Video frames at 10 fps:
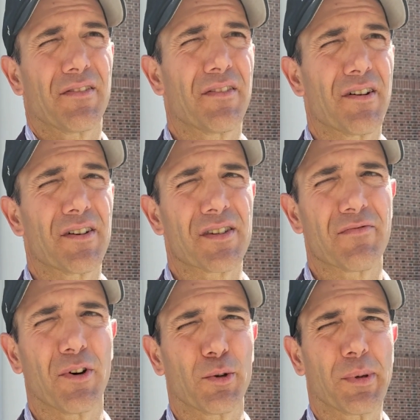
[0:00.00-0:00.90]
there's
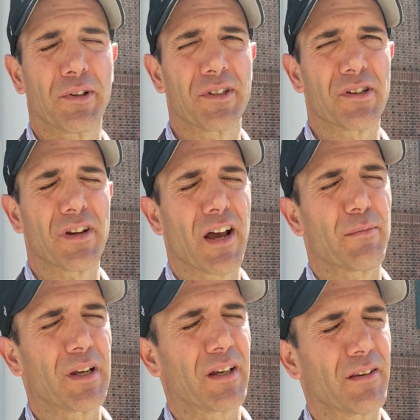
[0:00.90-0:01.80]
vulnerabilities that you have
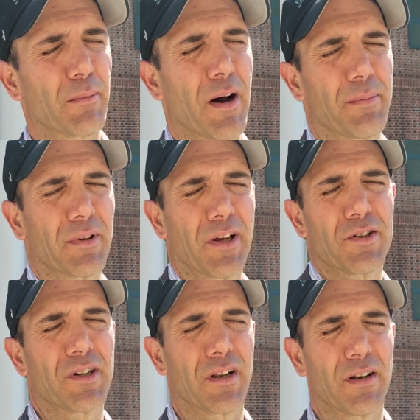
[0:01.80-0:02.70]
being in the
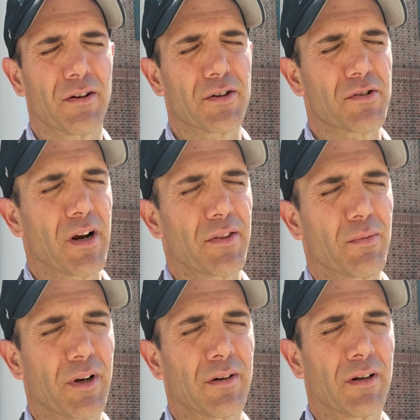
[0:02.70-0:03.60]
population and they're strength
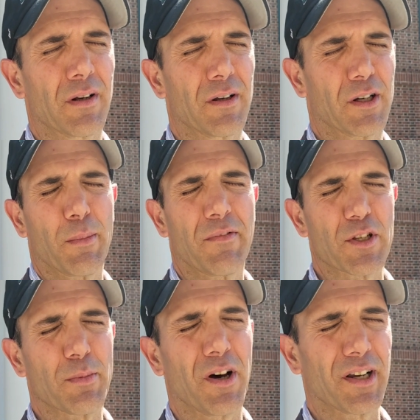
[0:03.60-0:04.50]
when you can be
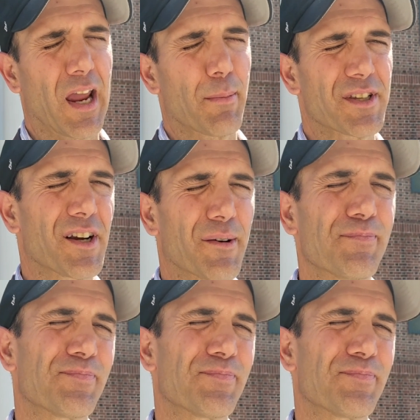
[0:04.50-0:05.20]
visible on campus here.